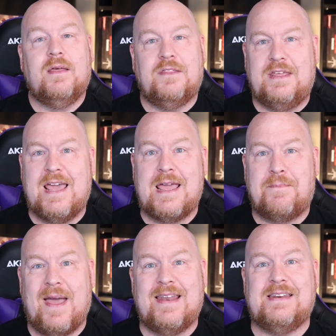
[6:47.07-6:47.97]
the
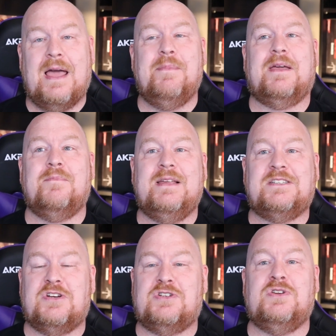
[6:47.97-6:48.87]
pandemic means
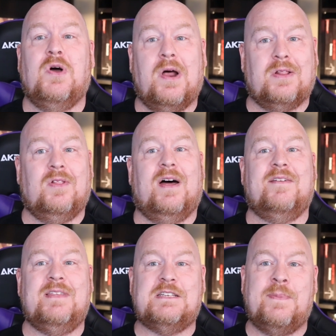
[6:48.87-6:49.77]
there's not a lot
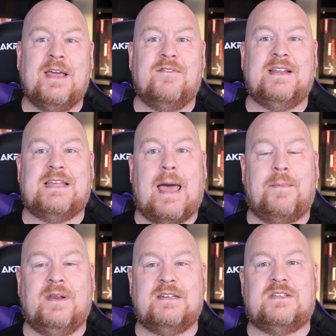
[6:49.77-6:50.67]
of these big events
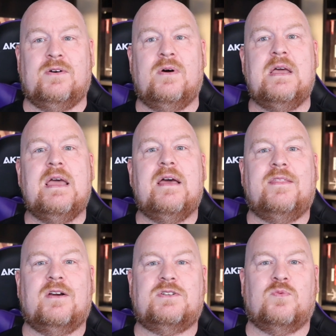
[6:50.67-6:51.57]
happening, so
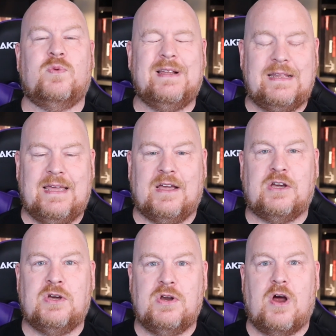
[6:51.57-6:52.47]
there's a
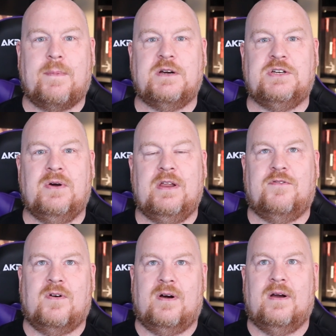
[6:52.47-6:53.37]
good opportunity
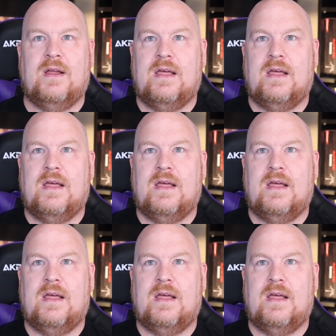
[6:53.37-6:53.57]
for